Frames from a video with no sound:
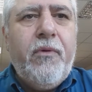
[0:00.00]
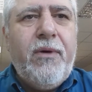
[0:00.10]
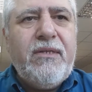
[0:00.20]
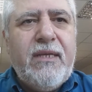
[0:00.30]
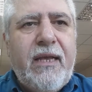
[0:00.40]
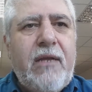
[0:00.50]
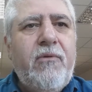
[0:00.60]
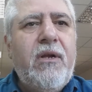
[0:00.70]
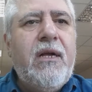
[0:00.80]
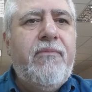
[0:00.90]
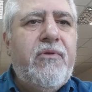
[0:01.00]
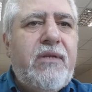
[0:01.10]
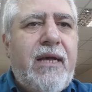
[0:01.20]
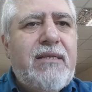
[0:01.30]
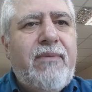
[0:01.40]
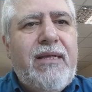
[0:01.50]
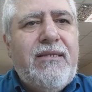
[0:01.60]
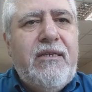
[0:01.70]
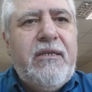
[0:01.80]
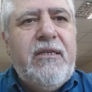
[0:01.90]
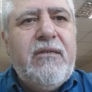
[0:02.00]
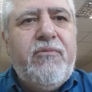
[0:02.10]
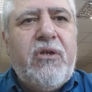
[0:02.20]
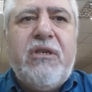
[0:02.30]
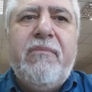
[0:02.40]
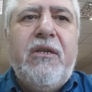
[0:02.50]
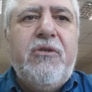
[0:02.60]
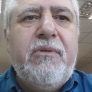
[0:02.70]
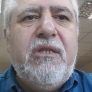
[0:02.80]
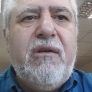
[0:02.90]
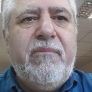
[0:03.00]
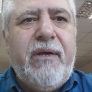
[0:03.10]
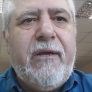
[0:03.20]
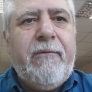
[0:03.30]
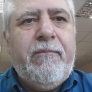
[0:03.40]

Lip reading: Once again, welcome to the iSMILE series, project management topic.